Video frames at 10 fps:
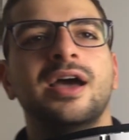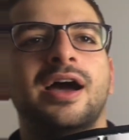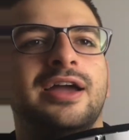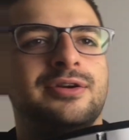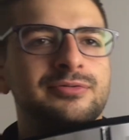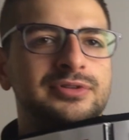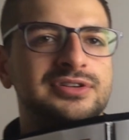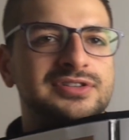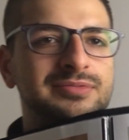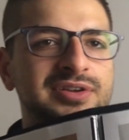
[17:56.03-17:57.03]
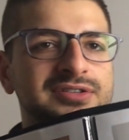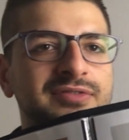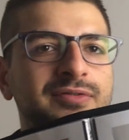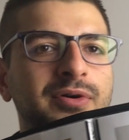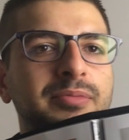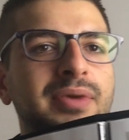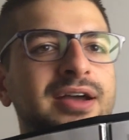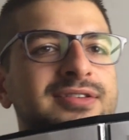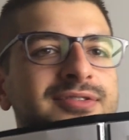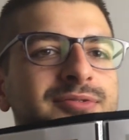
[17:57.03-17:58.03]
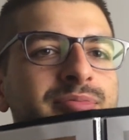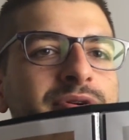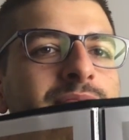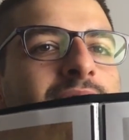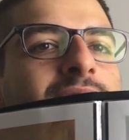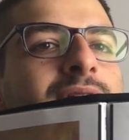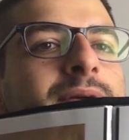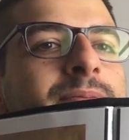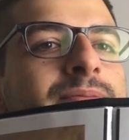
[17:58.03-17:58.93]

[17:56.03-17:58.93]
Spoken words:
I don't really see myself going back to printmaking.